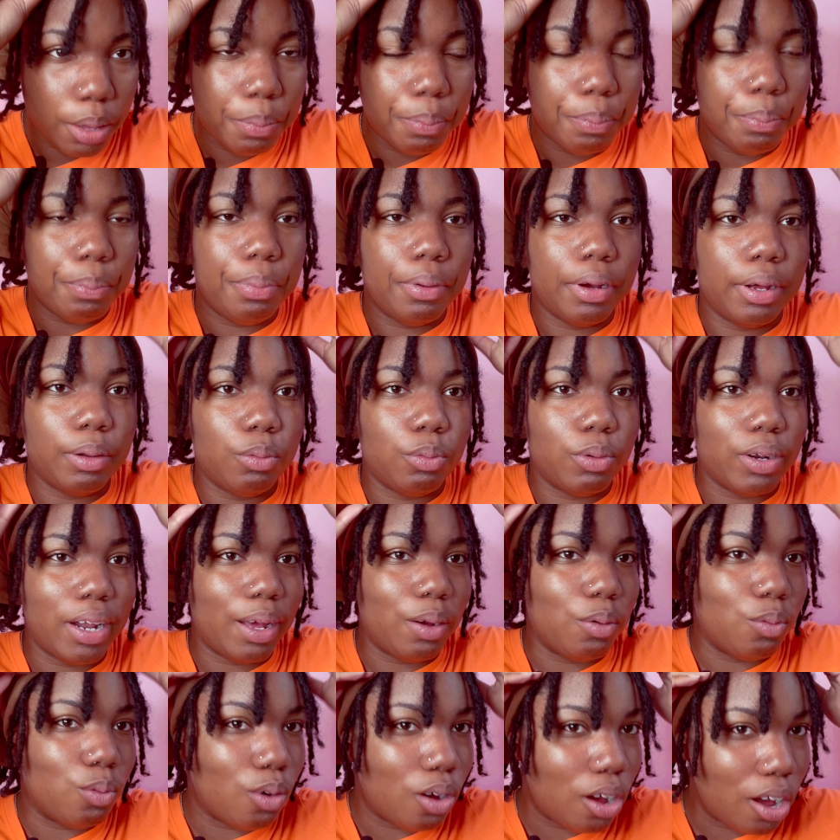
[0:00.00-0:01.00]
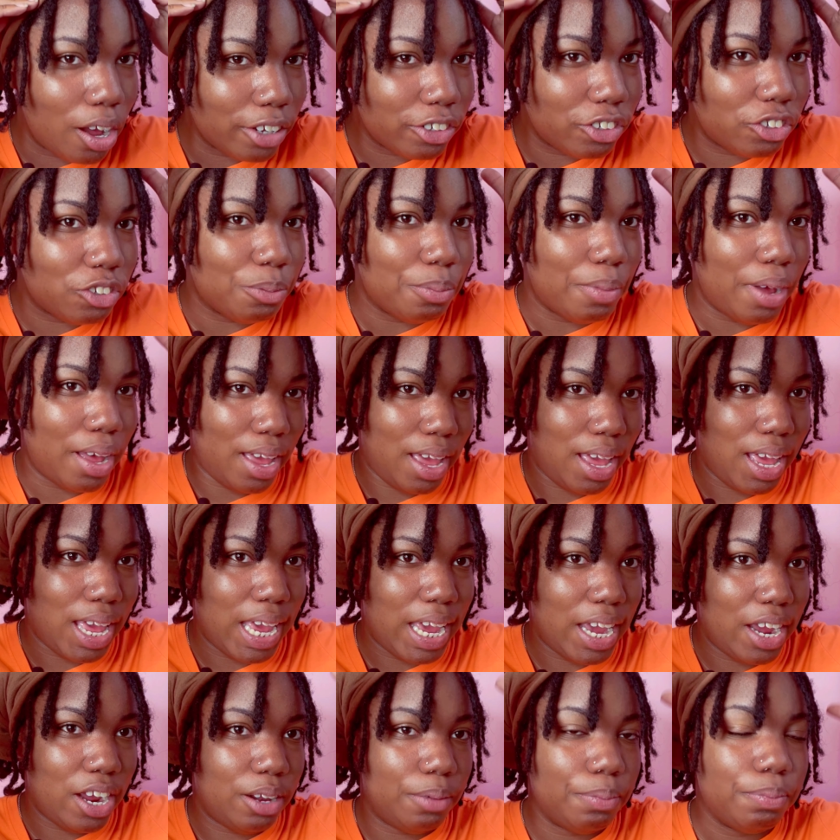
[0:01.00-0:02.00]
but when I wash my
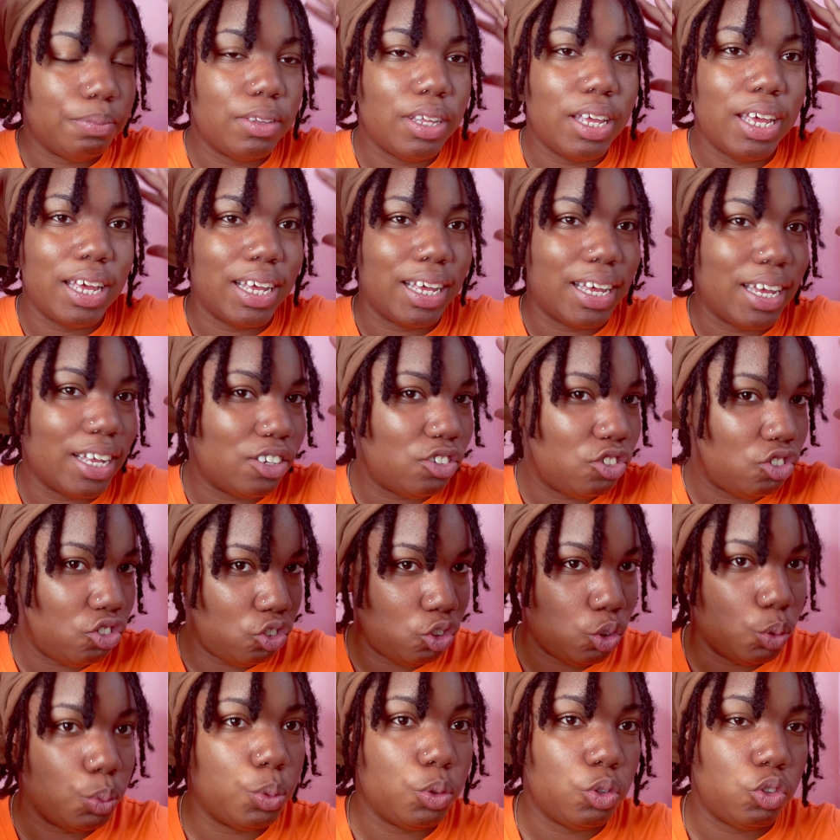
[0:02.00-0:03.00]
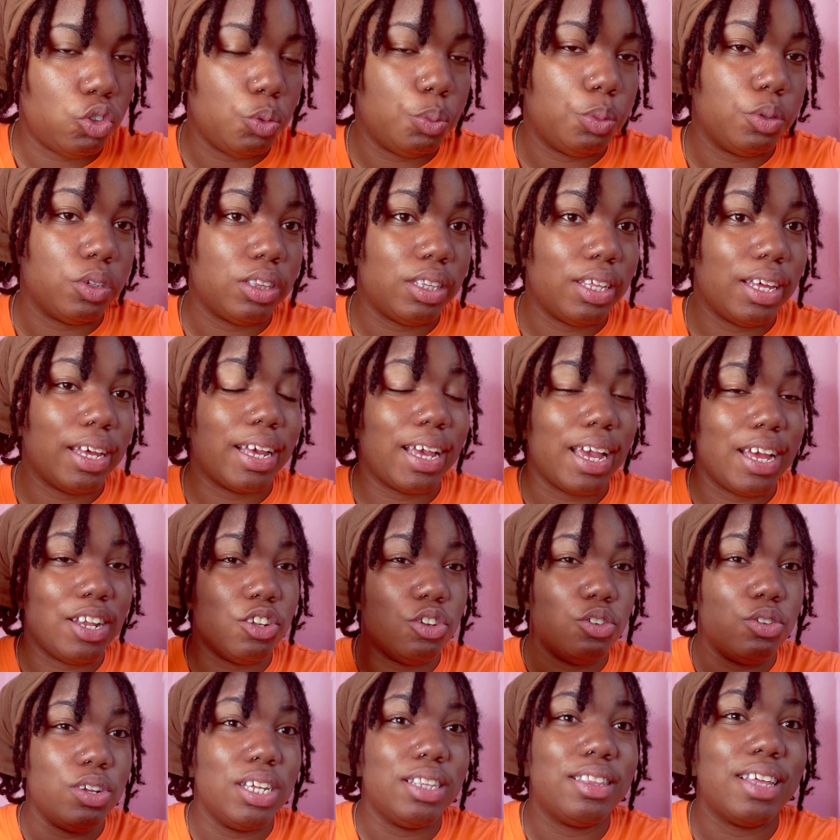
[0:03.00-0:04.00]
hair, it gets super, super thick, and
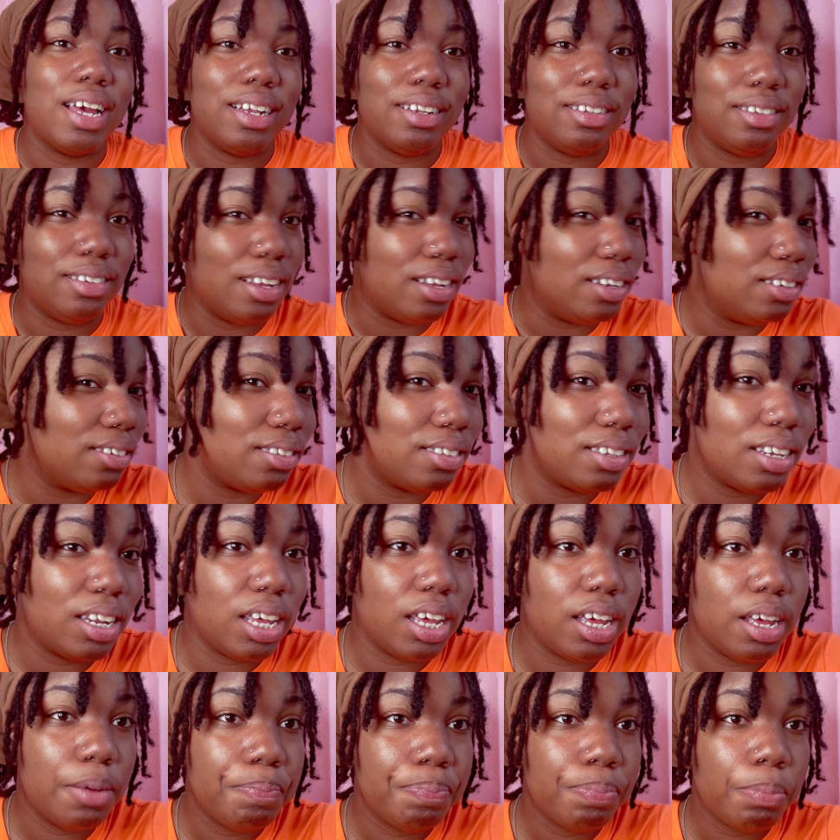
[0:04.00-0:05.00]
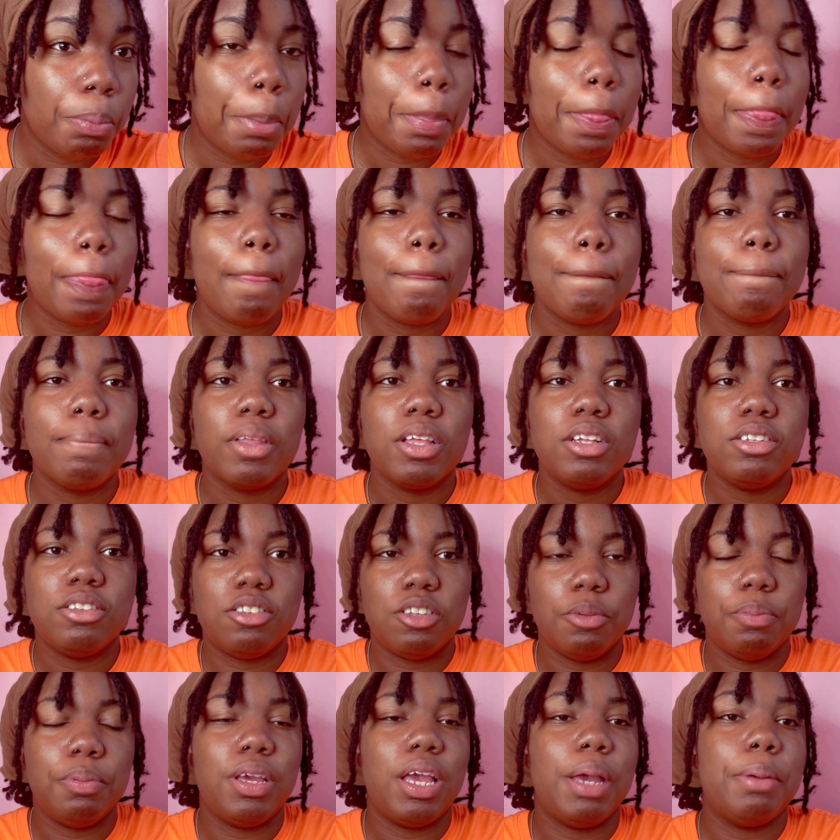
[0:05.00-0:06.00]
you need that density
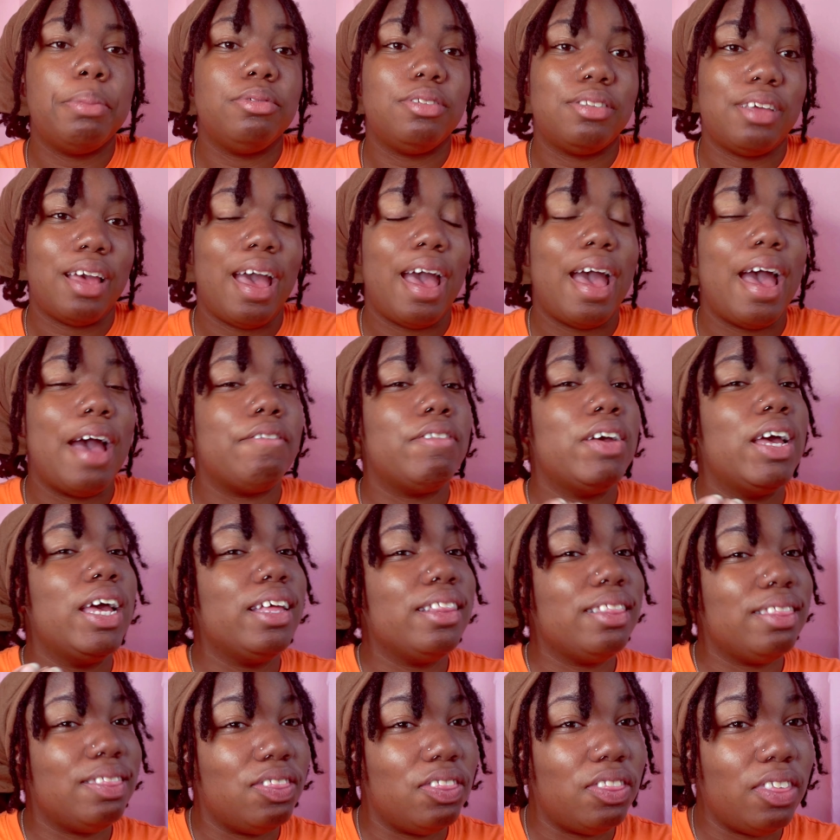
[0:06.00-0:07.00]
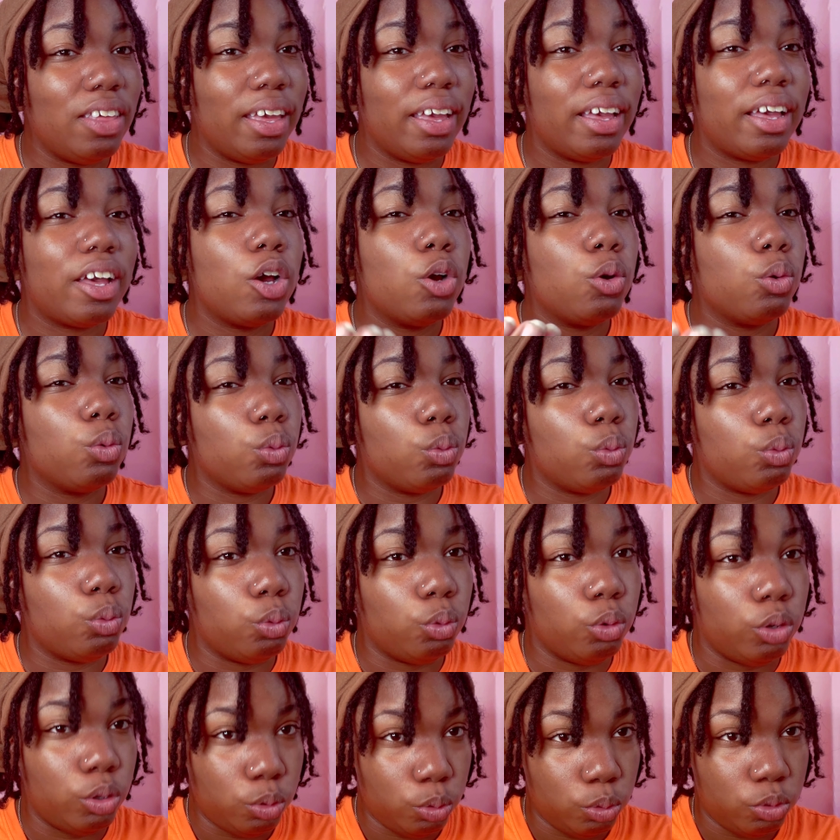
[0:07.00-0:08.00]
to be able to have thick
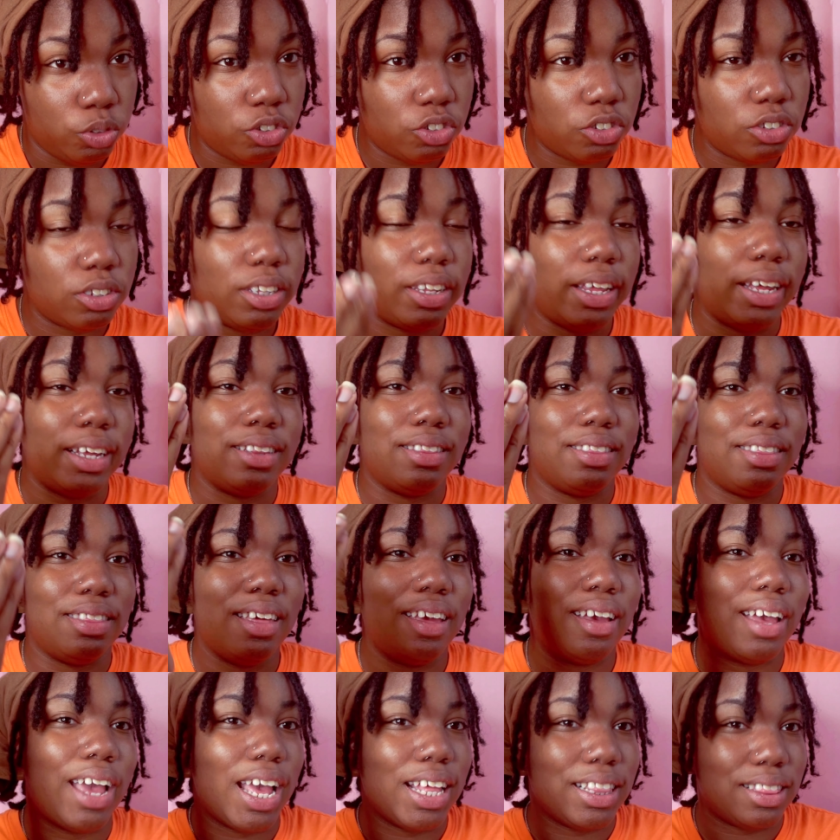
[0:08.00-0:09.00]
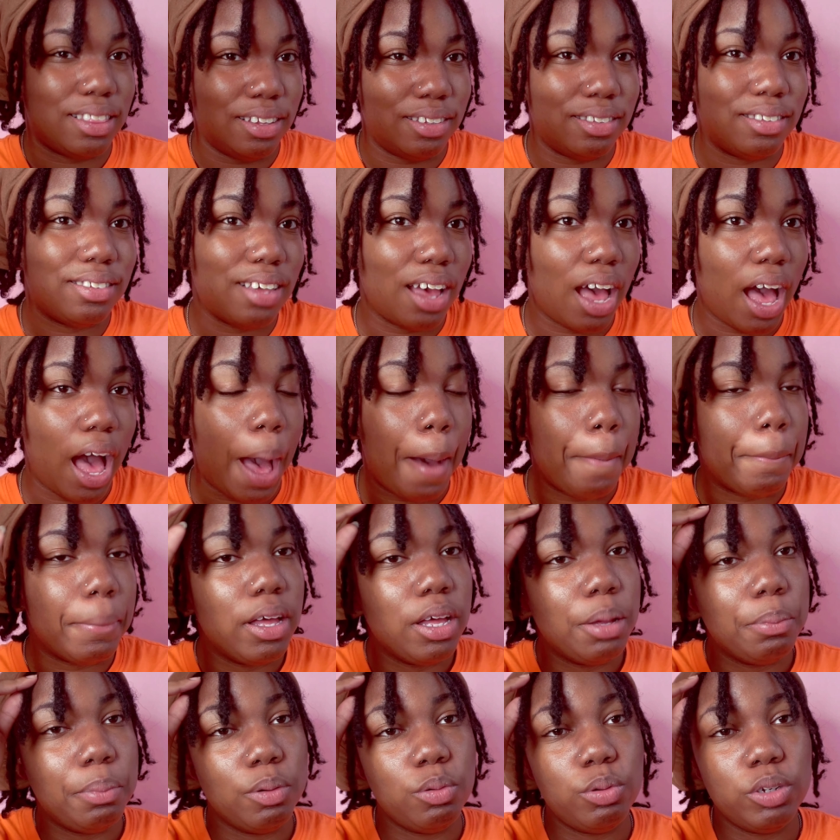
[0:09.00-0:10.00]
roots, like thick at the top.
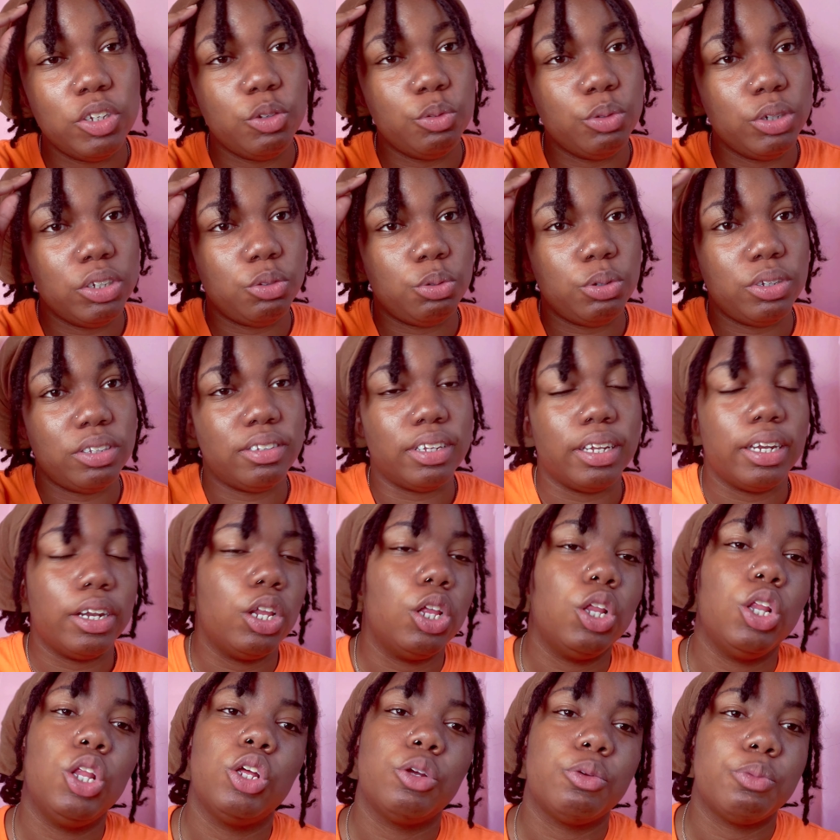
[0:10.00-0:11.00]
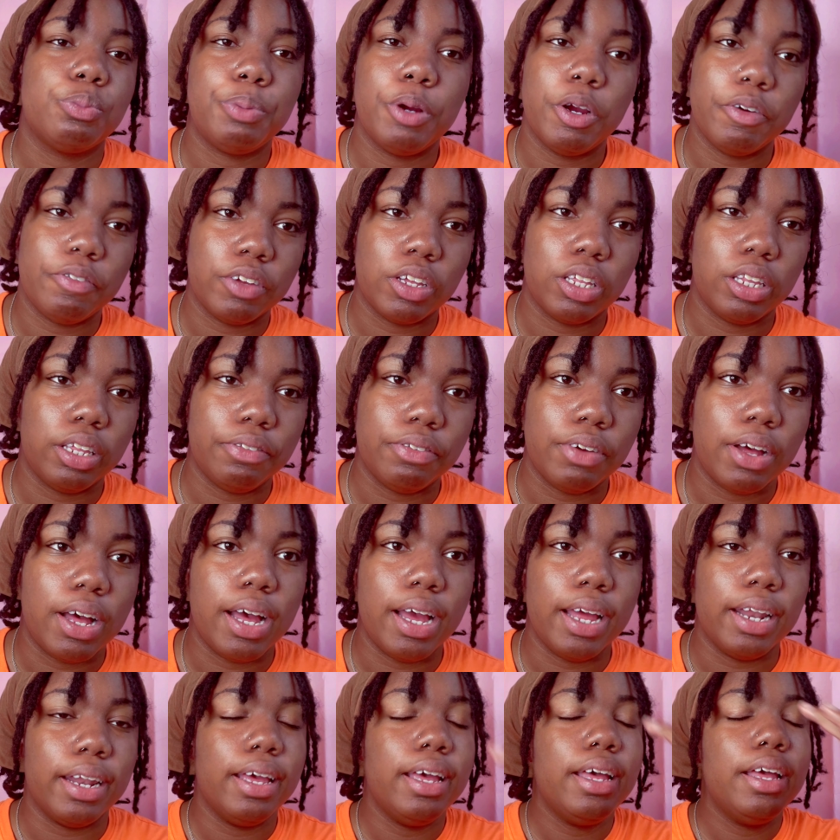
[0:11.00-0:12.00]
But when you retwist it, it'll look perfectly
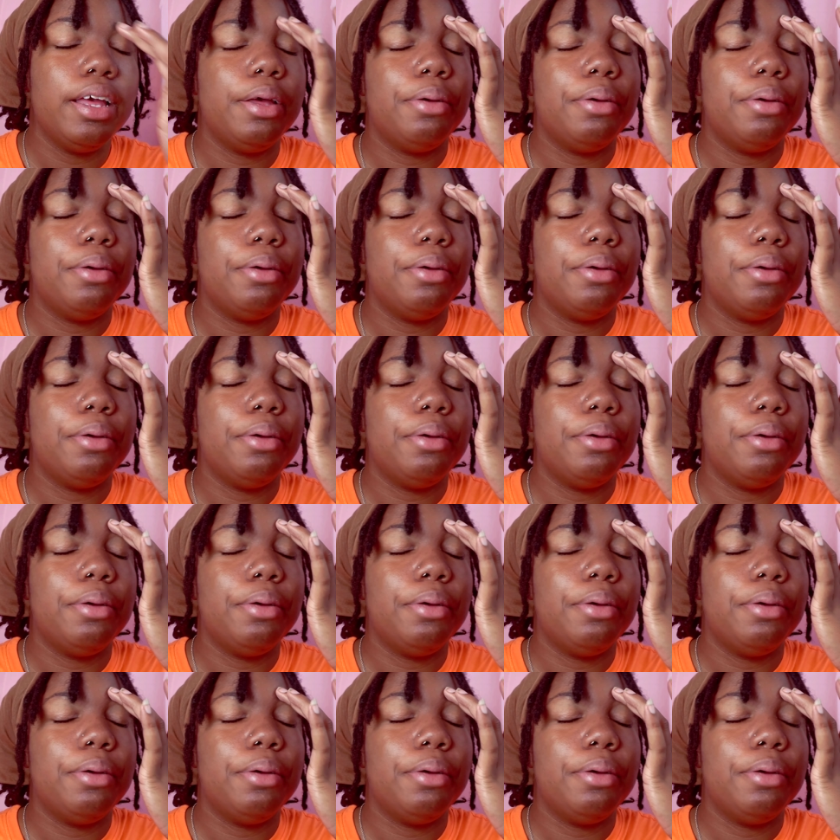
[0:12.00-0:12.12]
fine.